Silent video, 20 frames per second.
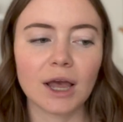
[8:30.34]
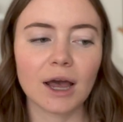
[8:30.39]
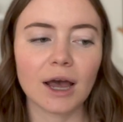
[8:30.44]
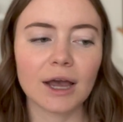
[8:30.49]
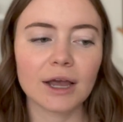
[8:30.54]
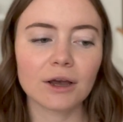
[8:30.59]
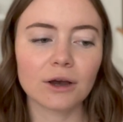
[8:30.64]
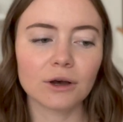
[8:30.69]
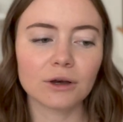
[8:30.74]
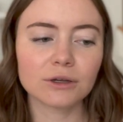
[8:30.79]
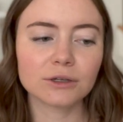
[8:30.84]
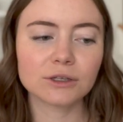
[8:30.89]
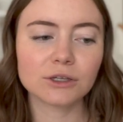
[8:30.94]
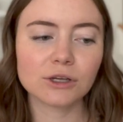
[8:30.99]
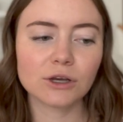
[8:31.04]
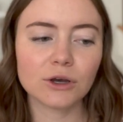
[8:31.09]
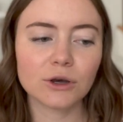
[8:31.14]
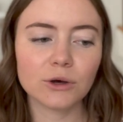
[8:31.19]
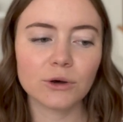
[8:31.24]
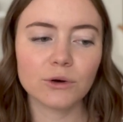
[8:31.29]
I
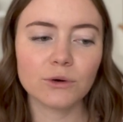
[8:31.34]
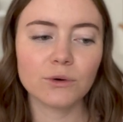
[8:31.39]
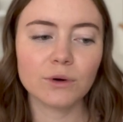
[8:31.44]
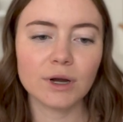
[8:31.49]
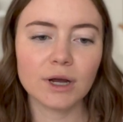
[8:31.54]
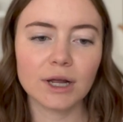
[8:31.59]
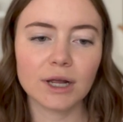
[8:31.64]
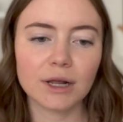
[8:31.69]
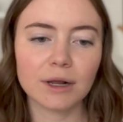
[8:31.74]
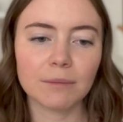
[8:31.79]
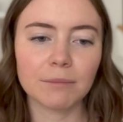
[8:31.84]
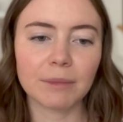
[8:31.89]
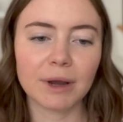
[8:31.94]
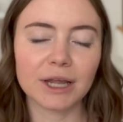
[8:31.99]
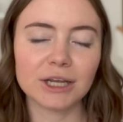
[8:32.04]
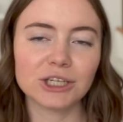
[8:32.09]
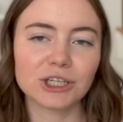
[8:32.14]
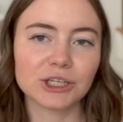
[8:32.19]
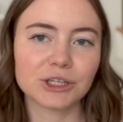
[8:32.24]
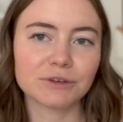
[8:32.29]
also
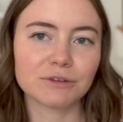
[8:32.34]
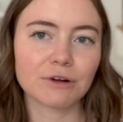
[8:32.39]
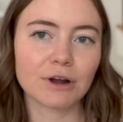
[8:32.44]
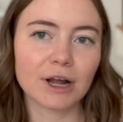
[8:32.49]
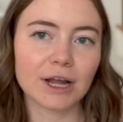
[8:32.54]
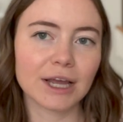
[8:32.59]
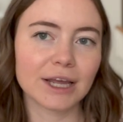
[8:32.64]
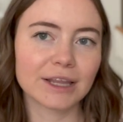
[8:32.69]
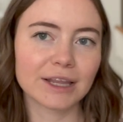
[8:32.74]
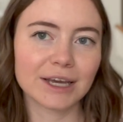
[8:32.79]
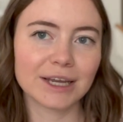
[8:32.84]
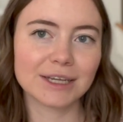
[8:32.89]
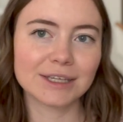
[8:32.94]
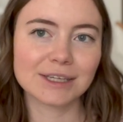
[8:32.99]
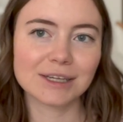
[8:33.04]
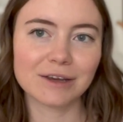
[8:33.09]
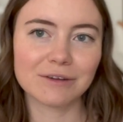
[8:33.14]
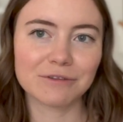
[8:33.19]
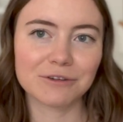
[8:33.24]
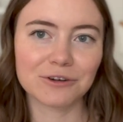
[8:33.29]
might just frog it and let it
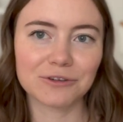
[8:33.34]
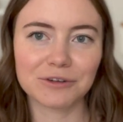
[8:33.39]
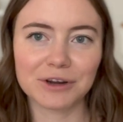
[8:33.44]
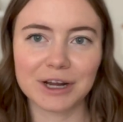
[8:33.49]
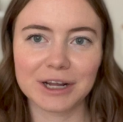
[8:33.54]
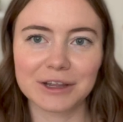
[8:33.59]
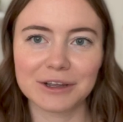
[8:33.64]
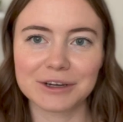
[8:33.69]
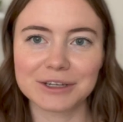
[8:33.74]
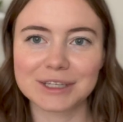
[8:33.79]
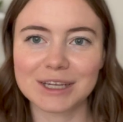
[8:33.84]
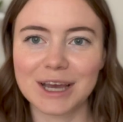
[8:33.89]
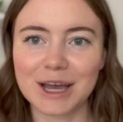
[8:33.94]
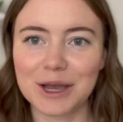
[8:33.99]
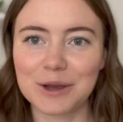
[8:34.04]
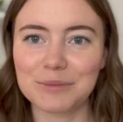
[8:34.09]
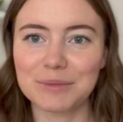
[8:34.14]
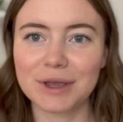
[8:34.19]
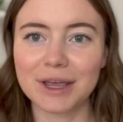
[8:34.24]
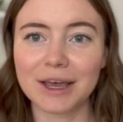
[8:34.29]
sit for a very long
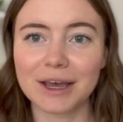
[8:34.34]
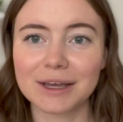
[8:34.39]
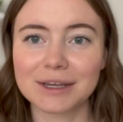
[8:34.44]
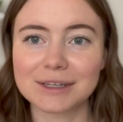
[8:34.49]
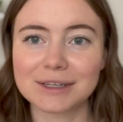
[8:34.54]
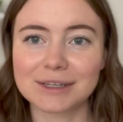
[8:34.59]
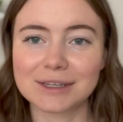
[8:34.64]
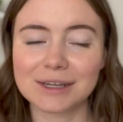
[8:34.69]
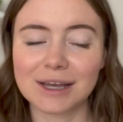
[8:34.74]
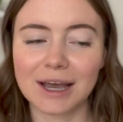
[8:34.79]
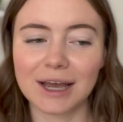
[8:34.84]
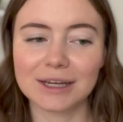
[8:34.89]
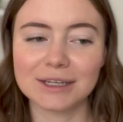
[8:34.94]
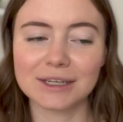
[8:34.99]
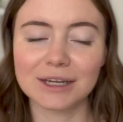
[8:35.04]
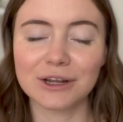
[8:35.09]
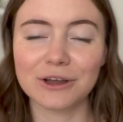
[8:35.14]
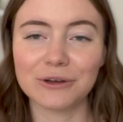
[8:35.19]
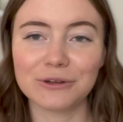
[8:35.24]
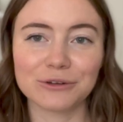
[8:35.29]
time because I
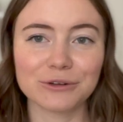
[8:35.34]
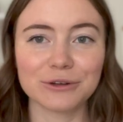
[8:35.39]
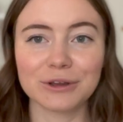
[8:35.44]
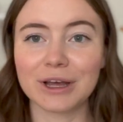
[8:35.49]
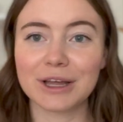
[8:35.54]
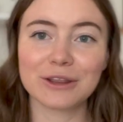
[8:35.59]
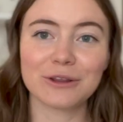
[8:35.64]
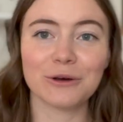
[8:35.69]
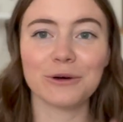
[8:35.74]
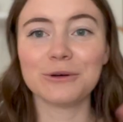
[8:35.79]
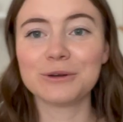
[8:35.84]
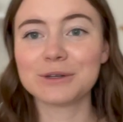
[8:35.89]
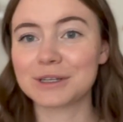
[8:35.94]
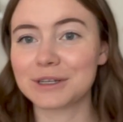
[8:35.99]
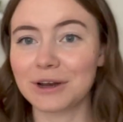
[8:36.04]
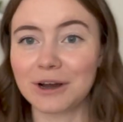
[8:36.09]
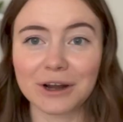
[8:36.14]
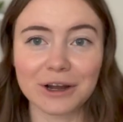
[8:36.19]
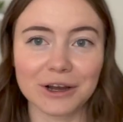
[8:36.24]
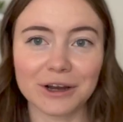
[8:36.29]
did go through like the whole
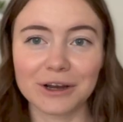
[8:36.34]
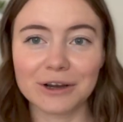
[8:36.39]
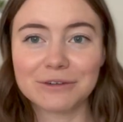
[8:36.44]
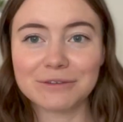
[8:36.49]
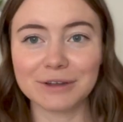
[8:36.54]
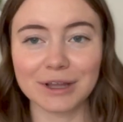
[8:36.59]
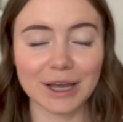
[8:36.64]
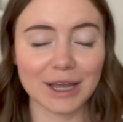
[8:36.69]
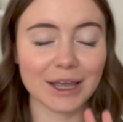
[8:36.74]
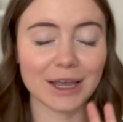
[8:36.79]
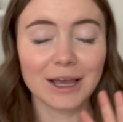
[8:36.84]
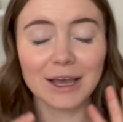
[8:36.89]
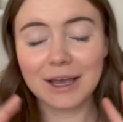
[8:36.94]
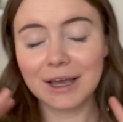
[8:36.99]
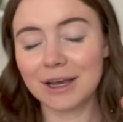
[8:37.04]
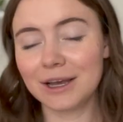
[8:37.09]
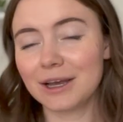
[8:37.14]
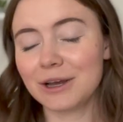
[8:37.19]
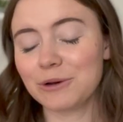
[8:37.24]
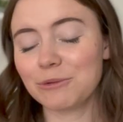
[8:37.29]
saga of like
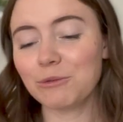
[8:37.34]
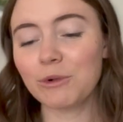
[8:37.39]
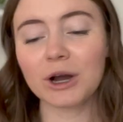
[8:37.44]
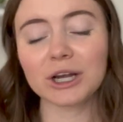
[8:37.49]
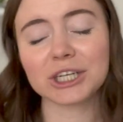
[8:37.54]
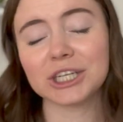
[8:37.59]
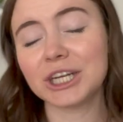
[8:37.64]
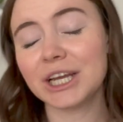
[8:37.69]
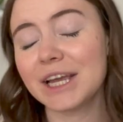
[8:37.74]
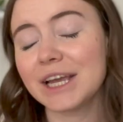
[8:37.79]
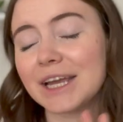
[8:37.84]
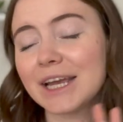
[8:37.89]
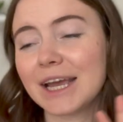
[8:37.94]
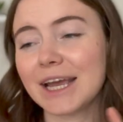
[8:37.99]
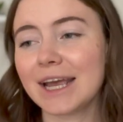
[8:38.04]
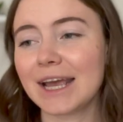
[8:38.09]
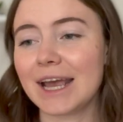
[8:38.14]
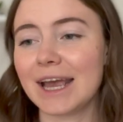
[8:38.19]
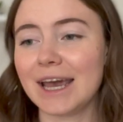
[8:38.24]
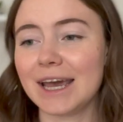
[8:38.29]
washing
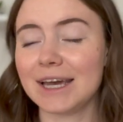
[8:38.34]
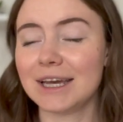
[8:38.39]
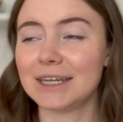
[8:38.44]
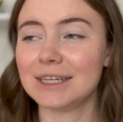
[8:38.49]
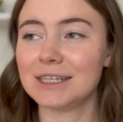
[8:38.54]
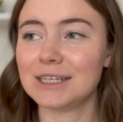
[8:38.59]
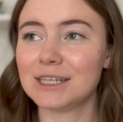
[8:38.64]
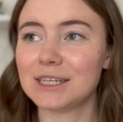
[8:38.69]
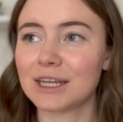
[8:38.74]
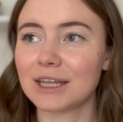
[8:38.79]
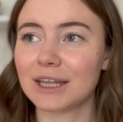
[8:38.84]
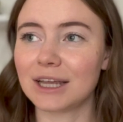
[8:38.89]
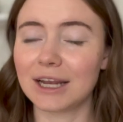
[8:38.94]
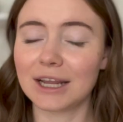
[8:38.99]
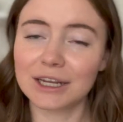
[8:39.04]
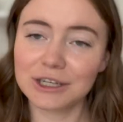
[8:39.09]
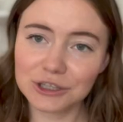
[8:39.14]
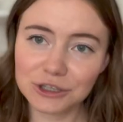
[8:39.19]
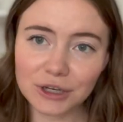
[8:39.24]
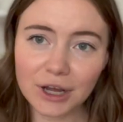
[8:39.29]
it and
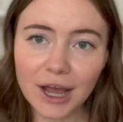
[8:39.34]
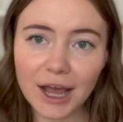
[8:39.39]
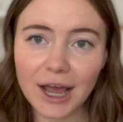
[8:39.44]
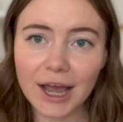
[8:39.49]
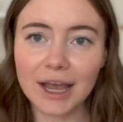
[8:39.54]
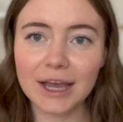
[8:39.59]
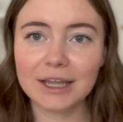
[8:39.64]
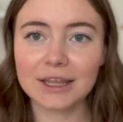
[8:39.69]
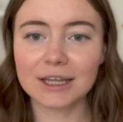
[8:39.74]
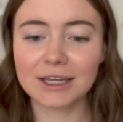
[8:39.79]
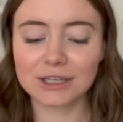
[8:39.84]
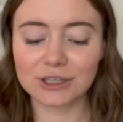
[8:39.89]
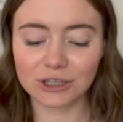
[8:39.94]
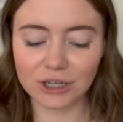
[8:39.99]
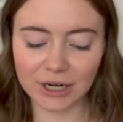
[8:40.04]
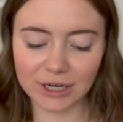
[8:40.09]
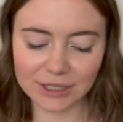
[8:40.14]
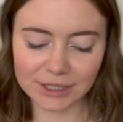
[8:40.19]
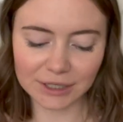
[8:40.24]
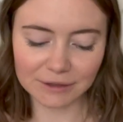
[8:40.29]
letting it dry and then
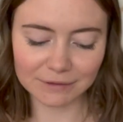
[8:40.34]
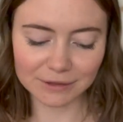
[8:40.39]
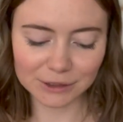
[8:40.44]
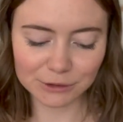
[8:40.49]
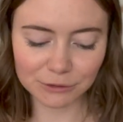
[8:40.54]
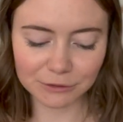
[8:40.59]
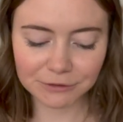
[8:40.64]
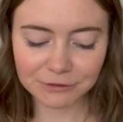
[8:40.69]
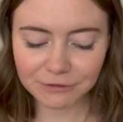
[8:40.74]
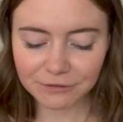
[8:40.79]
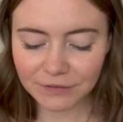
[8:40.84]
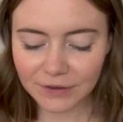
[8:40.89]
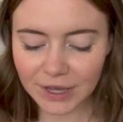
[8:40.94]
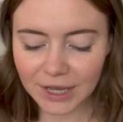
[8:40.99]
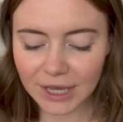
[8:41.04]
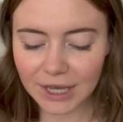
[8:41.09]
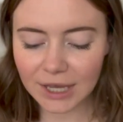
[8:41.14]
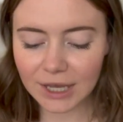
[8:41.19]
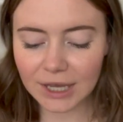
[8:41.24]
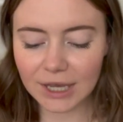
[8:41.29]
trying to see if this would
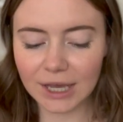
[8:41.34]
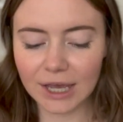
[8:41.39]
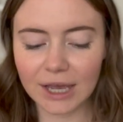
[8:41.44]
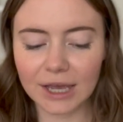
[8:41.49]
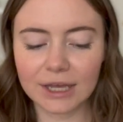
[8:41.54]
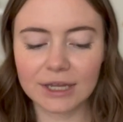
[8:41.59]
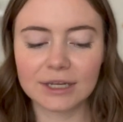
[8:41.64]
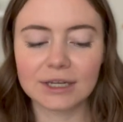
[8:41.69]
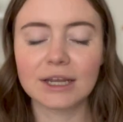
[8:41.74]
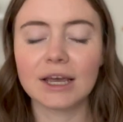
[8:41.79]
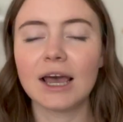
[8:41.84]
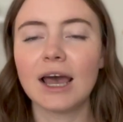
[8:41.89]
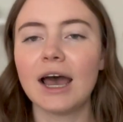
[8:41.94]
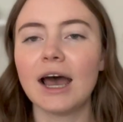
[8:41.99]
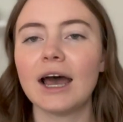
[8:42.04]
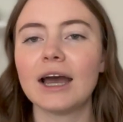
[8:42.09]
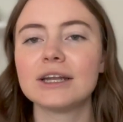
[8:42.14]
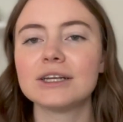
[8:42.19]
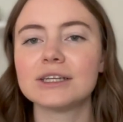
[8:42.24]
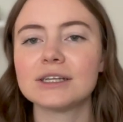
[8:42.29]
fit and
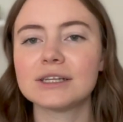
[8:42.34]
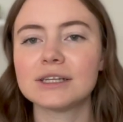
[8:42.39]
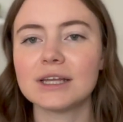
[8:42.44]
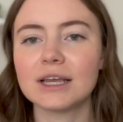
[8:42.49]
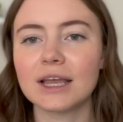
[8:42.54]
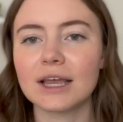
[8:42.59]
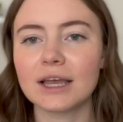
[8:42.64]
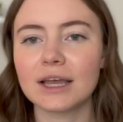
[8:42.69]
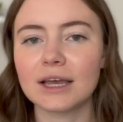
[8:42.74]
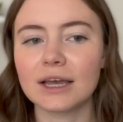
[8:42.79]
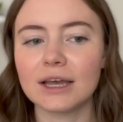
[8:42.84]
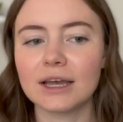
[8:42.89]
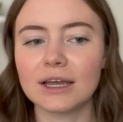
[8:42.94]
I just think